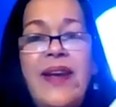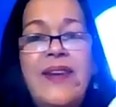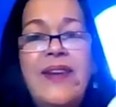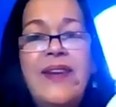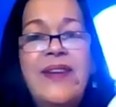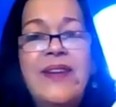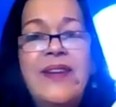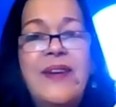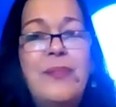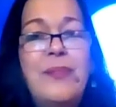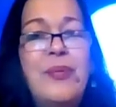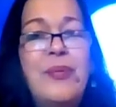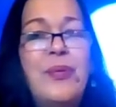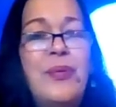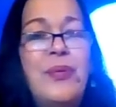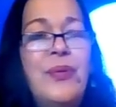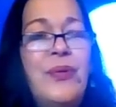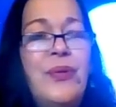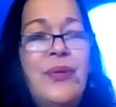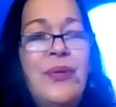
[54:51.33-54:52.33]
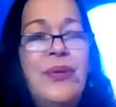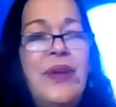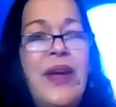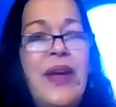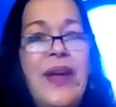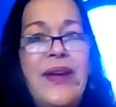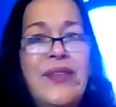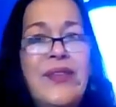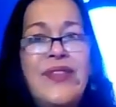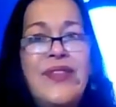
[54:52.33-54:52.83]
and then I pulled
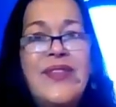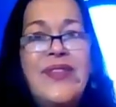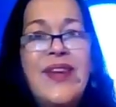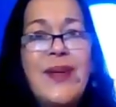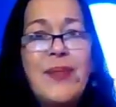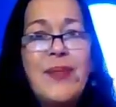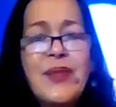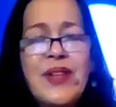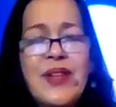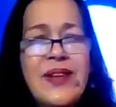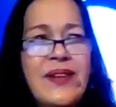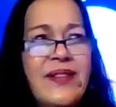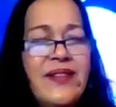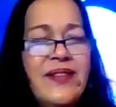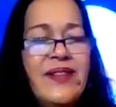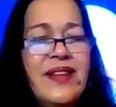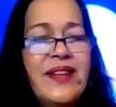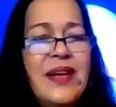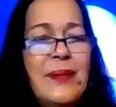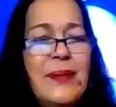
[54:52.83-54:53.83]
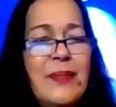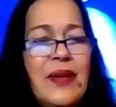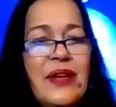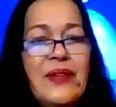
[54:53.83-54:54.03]
out the same things that I